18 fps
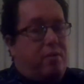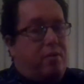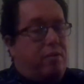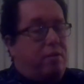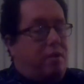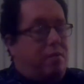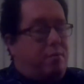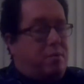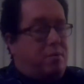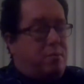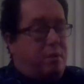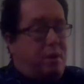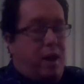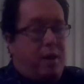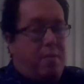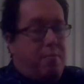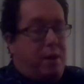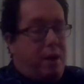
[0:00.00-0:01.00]
They'll give you
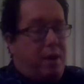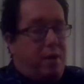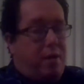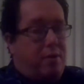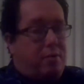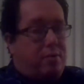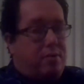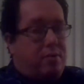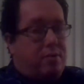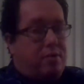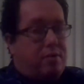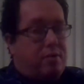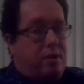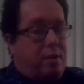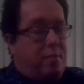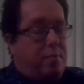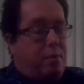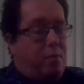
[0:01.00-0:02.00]
nightmares,
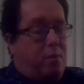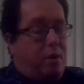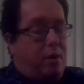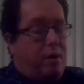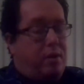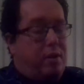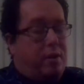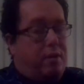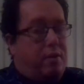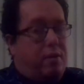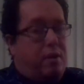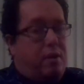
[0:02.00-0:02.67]
number one.